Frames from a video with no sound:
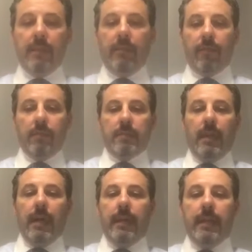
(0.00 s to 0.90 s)
the first
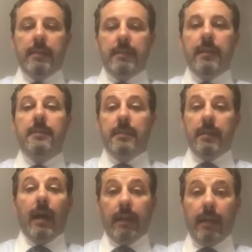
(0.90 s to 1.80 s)
line is this is
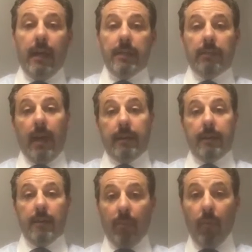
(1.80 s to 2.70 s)
not a contract,
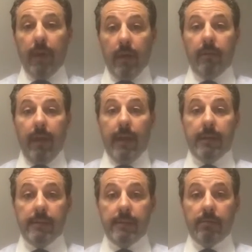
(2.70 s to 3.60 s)
and the point of
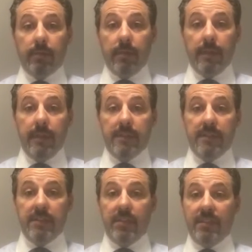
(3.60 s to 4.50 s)
that is really this
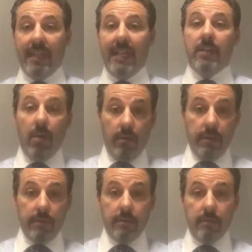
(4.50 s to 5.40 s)
is just a
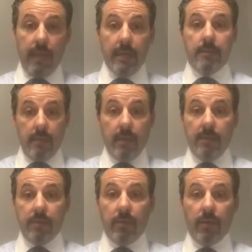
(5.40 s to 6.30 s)
notice, hence the
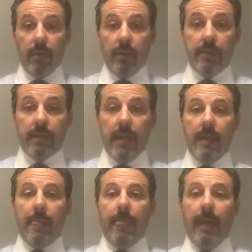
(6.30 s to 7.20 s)
consumer notice,
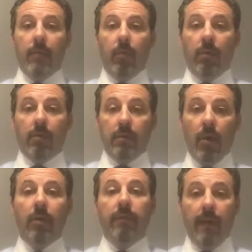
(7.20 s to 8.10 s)
and we're
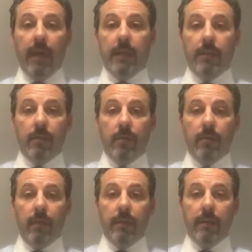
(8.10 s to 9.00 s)
notifying
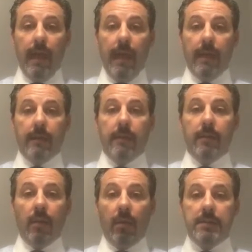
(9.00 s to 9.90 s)
you that
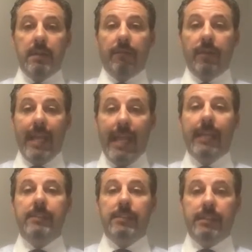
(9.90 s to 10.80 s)
there are different
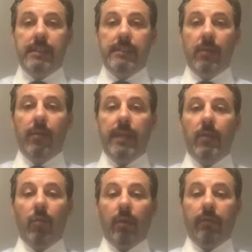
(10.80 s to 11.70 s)
agencies that we
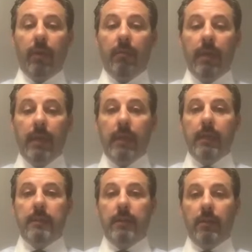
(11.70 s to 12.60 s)
can work from.
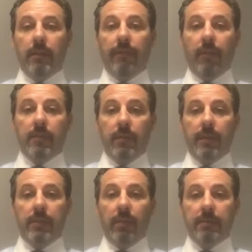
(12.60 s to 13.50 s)
So the first one
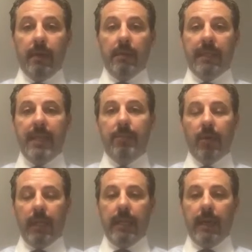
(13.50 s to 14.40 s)
that talks about, I'm going to keep
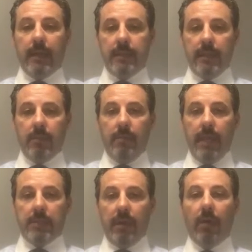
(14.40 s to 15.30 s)
looking down because I just want to
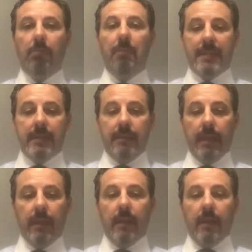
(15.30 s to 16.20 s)
make sure I don't miss
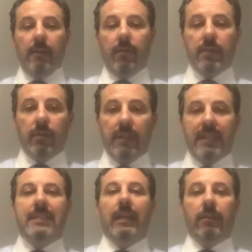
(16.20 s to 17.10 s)
anything. First one is
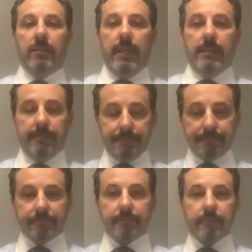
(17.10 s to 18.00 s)
a seller's agent.
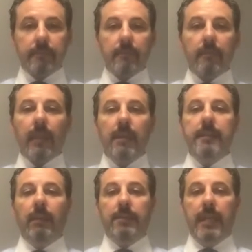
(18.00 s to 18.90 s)
A
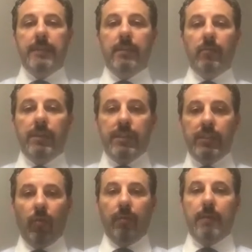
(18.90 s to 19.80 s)
seller's agent, which
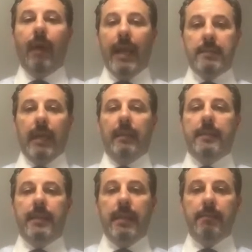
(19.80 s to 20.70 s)
is normally my side of
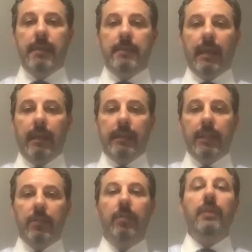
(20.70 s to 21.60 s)
the team, is I like
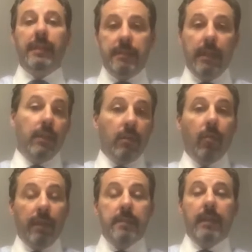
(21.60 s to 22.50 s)
to do the listing
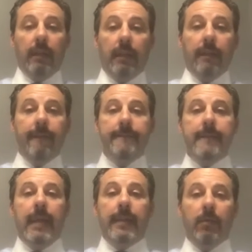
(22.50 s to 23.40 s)
or the selling,
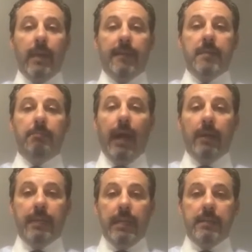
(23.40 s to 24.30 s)
and then we have some
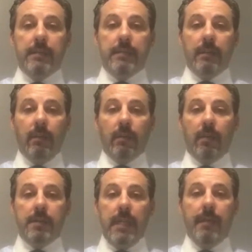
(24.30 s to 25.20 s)
buyer's agents on
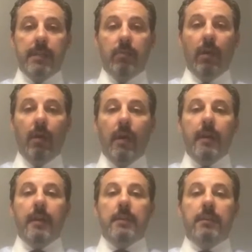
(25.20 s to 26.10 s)
our team as well.
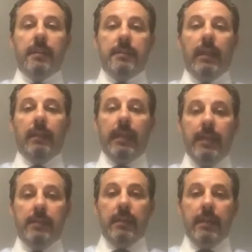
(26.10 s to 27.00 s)
So the selling
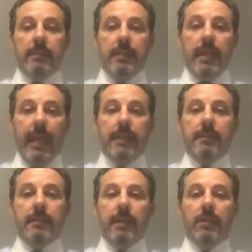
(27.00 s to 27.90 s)
agent is the
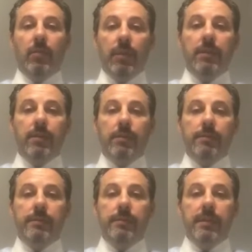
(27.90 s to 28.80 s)
agent that you would
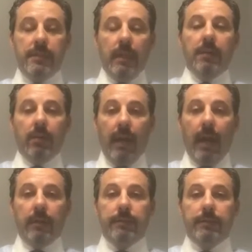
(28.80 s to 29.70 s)
use to sell your
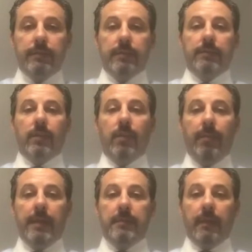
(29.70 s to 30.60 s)
house. So
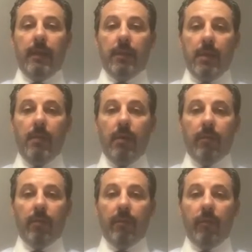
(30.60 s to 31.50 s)
basically I would come
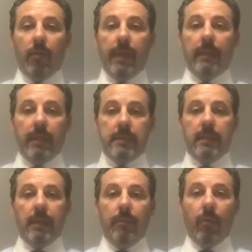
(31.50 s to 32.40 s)
over, perform a
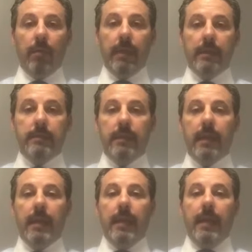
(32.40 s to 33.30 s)
listing appointment,
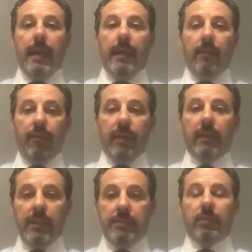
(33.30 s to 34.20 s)
and if we
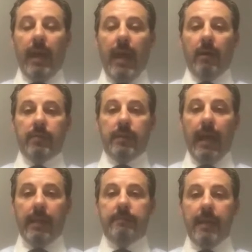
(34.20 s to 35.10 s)
list your house,
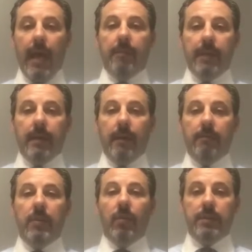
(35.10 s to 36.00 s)
I have now
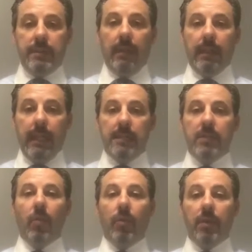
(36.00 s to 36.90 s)
become your selling
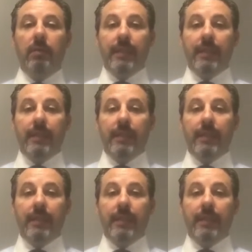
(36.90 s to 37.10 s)
agent or your